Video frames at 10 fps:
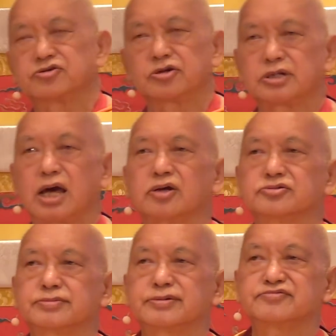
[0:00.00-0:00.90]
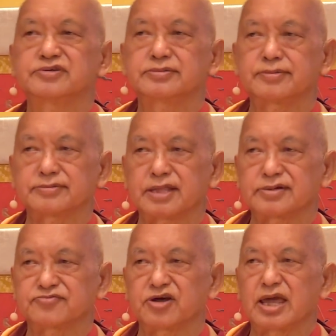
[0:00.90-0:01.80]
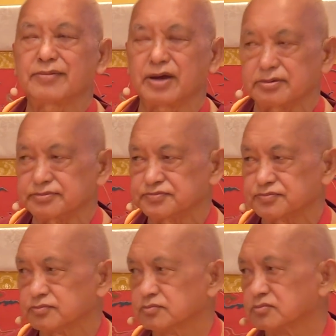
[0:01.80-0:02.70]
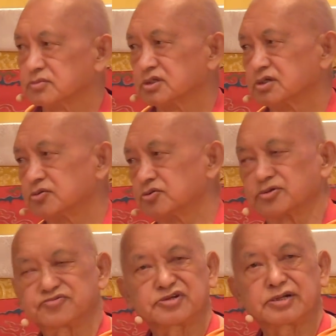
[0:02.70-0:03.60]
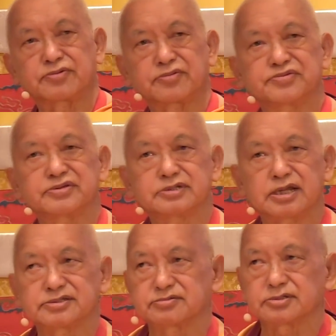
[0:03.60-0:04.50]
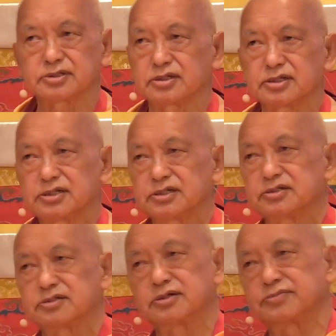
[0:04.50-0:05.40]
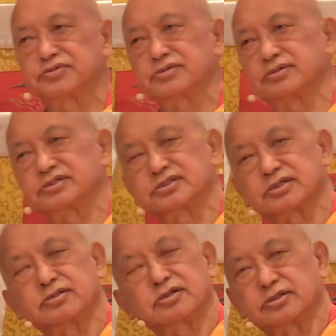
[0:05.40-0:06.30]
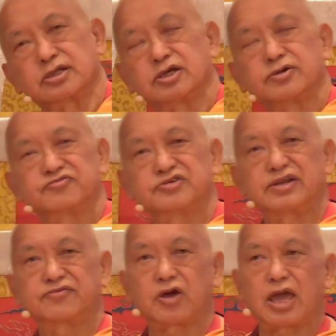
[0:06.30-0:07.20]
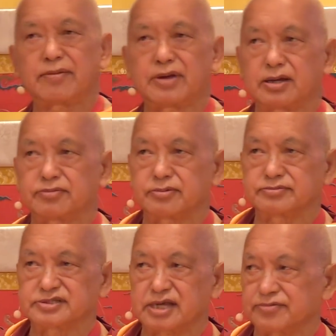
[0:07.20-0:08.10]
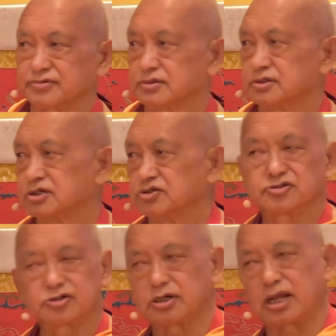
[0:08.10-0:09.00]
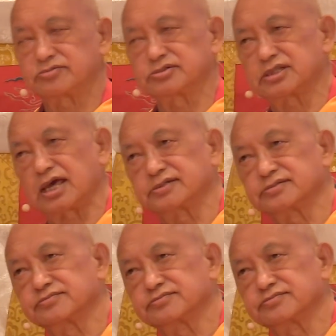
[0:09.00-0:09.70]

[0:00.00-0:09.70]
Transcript: don't know how to be free from that forever. Not free for a few days, or people say, no, free forever from suffering. You don't know how to do that.